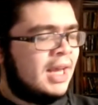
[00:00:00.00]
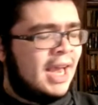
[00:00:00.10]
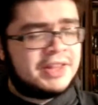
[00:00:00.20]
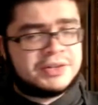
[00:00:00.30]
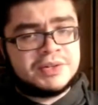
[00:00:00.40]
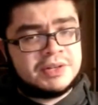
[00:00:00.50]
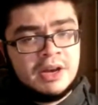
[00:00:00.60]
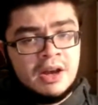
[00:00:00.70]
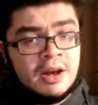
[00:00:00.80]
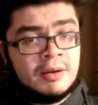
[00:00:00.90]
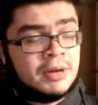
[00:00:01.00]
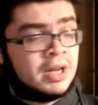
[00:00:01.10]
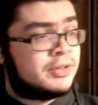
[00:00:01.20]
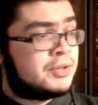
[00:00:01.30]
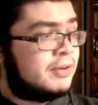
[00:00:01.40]
And this was a
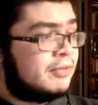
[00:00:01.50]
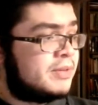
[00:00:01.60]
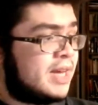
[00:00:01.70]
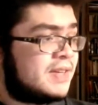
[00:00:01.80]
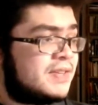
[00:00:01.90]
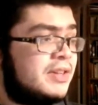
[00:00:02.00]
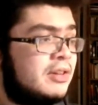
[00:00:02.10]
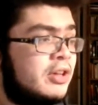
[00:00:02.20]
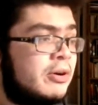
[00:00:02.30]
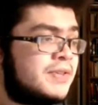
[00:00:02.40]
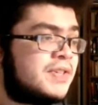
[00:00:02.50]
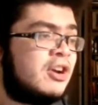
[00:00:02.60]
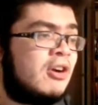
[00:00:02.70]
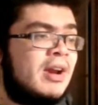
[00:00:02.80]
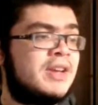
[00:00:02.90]
tweet from Dennis Lynn. The lowest
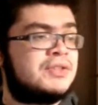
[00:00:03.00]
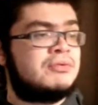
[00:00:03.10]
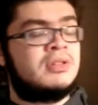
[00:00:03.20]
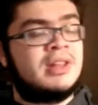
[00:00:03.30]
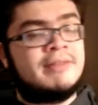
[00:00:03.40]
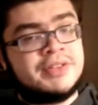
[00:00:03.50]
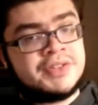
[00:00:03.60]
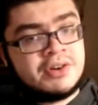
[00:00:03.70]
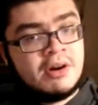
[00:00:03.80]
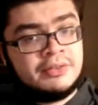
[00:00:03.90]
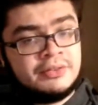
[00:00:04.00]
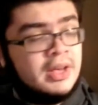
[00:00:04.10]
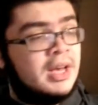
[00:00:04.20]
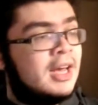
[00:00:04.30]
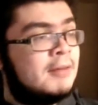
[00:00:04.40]
ERAs through 11 starts
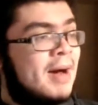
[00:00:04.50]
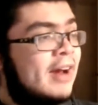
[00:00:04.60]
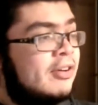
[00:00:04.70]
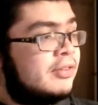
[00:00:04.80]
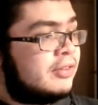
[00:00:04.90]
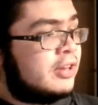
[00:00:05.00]
in Padres